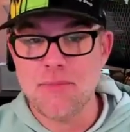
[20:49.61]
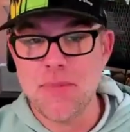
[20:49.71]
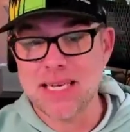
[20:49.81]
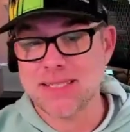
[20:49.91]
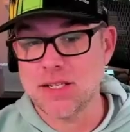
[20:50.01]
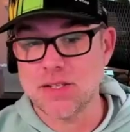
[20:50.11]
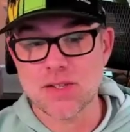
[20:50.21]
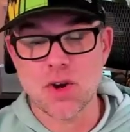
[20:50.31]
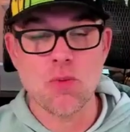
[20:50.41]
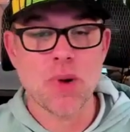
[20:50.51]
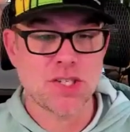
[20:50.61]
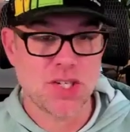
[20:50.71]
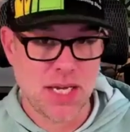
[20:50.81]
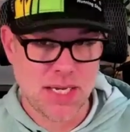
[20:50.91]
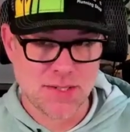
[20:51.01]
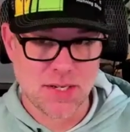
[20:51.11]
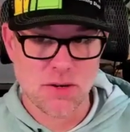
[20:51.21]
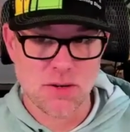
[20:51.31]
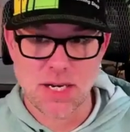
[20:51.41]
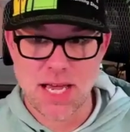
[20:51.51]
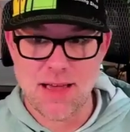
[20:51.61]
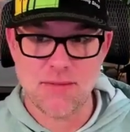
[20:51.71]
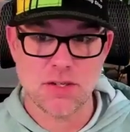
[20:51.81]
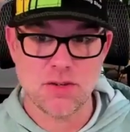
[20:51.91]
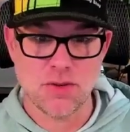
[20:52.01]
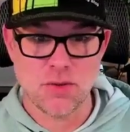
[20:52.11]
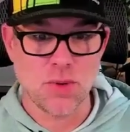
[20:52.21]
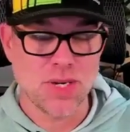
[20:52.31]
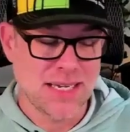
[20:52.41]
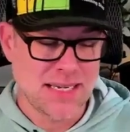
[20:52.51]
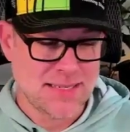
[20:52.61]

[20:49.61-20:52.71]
Makes it so much easier than having to